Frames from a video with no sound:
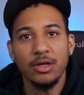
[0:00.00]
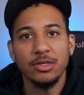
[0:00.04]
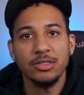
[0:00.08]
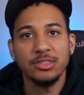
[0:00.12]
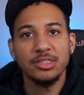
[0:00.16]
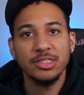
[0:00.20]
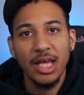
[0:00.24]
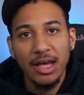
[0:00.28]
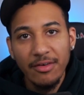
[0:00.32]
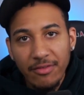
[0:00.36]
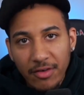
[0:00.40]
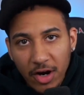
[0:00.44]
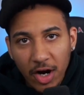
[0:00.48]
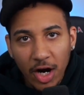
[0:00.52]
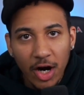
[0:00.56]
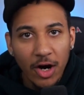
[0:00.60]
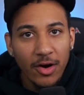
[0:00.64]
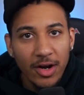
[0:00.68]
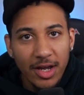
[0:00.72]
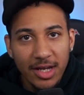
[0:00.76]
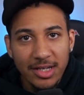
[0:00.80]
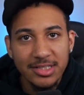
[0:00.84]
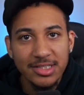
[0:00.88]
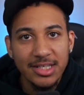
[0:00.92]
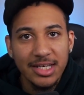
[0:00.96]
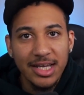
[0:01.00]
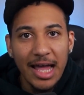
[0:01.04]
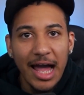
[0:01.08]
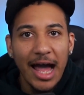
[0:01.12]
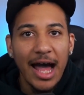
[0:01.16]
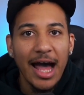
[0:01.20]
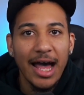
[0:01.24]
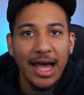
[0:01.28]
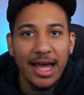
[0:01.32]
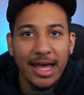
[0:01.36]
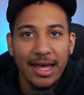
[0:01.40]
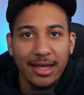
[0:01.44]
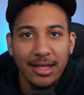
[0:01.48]
Steph Curry is the
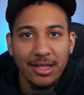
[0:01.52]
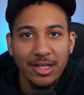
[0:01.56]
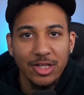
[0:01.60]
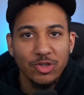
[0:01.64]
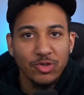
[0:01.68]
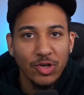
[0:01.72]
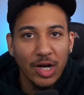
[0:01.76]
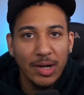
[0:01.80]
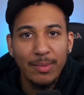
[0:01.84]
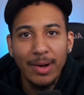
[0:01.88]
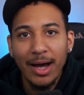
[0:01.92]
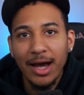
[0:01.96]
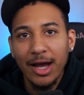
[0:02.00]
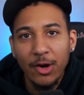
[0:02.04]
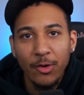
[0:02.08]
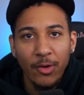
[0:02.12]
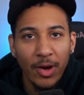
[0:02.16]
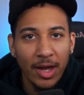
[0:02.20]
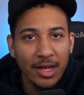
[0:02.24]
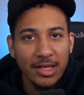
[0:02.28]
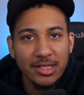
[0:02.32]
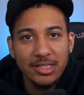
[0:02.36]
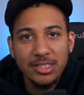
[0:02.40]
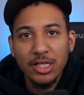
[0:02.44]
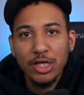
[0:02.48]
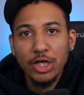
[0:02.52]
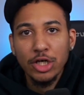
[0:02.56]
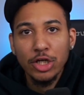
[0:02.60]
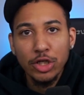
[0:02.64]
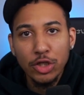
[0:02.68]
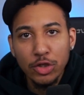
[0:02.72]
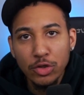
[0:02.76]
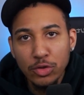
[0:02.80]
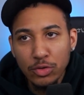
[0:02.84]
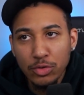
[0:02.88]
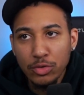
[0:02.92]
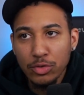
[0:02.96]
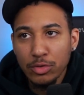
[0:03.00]
guy. Draymond Green is the
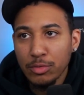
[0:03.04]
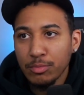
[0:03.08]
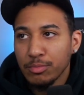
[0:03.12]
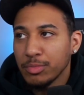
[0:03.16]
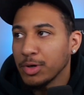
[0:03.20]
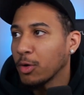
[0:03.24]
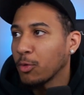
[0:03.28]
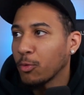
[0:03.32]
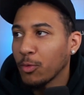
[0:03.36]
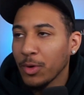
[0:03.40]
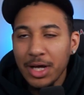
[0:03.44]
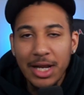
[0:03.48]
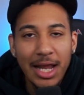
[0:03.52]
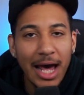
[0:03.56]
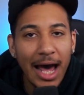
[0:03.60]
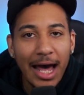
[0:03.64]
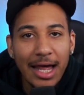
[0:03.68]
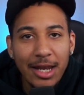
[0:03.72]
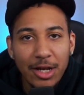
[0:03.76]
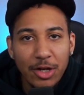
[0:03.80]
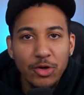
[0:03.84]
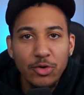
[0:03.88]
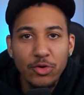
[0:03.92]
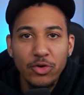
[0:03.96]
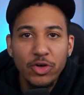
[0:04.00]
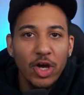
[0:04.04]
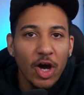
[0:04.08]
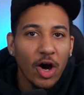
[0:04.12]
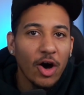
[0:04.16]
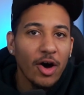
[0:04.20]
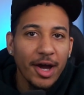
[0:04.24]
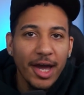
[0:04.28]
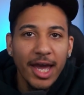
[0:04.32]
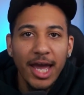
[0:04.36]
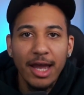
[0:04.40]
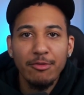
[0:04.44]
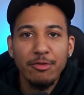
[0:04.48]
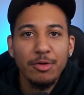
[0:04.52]
glue. But what I do, y'all
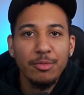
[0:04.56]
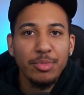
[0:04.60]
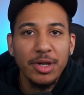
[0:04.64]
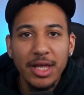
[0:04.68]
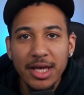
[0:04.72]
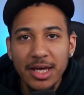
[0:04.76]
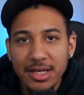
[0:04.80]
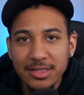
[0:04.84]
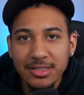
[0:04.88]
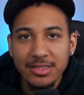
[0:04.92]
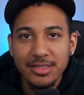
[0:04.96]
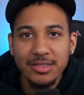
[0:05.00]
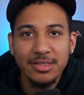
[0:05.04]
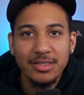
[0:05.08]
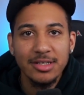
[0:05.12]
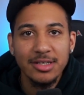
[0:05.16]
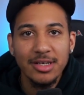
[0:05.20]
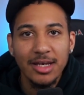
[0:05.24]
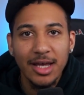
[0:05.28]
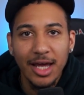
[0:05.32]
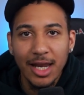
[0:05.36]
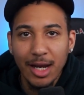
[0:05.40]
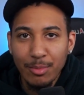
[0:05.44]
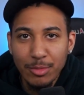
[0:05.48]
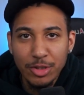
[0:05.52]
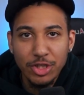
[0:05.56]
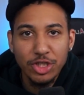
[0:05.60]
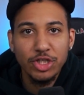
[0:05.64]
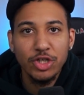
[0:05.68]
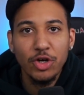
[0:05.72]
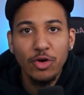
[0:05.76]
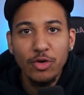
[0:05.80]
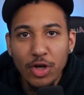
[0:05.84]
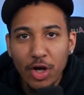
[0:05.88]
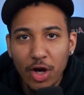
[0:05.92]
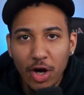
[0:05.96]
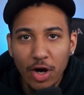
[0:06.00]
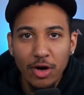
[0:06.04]
can't replace. And I'm going to
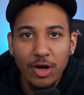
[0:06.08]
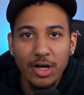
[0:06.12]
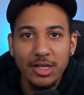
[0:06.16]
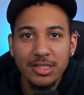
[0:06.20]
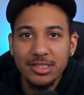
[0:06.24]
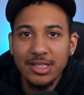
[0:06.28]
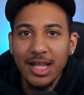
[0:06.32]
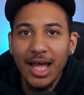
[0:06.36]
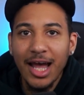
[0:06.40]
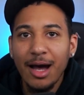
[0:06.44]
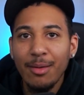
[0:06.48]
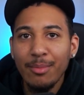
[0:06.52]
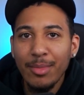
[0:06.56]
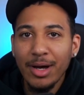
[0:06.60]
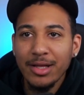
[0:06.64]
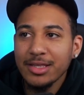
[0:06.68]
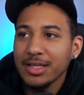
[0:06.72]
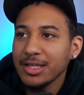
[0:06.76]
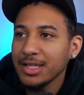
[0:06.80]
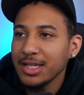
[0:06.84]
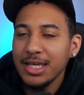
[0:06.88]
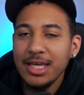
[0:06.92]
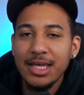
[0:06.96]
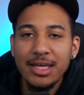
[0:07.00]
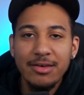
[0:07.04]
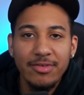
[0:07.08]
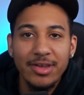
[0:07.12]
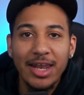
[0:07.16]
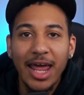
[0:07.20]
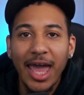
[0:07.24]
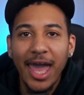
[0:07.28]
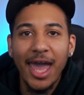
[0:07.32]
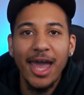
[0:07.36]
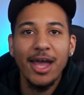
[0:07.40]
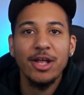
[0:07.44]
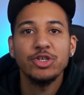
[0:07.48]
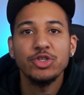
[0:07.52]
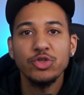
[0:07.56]
show y'all because now I'm about to leave and
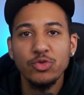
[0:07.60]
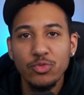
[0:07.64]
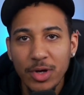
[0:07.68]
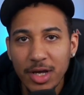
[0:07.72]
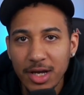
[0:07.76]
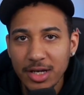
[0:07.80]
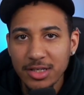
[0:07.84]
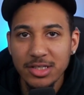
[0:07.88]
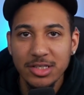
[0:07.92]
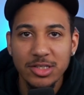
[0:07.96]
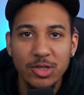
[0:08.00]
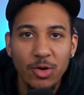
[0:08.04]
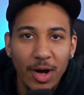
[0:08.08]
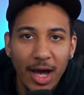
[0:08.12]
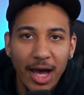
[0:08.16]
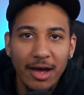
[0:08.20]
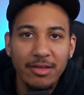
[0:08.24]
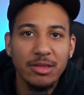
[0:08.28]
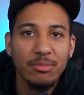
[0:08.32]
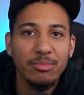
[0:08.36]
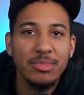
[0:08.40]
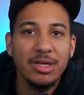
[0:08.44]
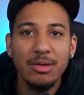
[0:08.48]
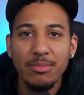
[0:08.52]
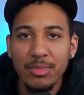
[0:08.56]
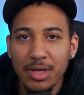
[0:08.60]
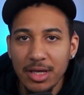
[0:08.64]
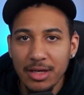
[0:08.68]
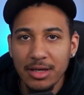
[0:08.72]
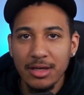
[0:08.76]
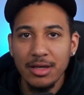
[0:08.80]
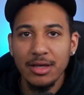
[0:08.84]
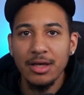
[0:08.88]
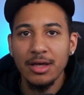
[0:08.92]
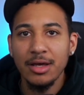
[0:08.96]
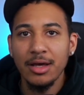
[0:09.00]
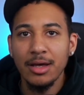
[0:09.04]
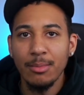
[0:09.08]
Andrew Wiggins is going to have to be me.
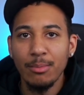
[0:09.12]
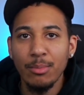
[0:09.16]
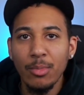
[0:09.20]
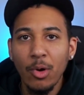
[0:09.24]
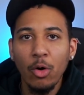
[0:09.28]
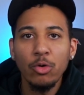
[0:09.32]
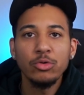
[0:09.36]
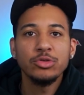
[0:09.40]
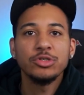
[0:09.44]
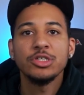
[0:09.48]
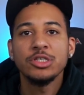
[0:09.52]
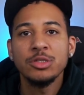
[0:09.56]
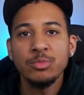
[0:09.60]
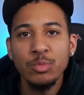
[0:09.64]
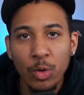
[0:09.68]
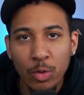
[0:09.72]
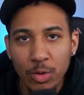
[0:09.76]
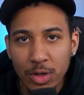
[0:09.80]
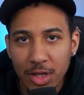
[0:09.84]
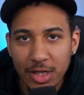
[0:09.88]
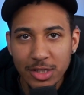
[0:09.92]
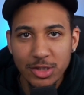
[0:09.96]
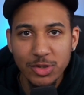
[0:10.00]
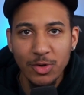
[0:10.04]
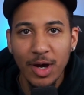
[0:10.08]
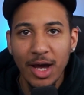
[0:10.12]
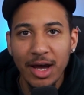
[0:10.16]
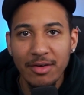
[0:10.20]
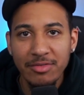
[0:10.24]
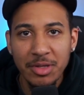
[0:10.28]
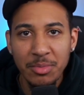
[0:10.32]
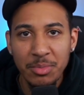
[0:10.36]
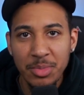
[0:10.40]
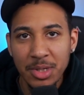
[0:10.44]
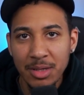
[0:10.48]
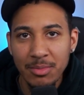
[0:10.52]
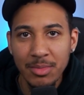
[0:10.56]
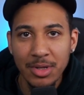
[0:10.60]
Moses Moody is going to have to
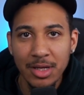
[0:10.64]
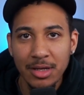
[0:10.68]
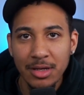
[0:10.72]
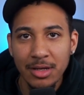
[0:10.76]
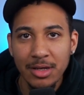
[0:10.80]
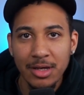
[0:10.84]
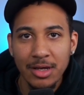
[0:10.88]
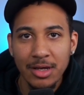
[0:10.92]
be me.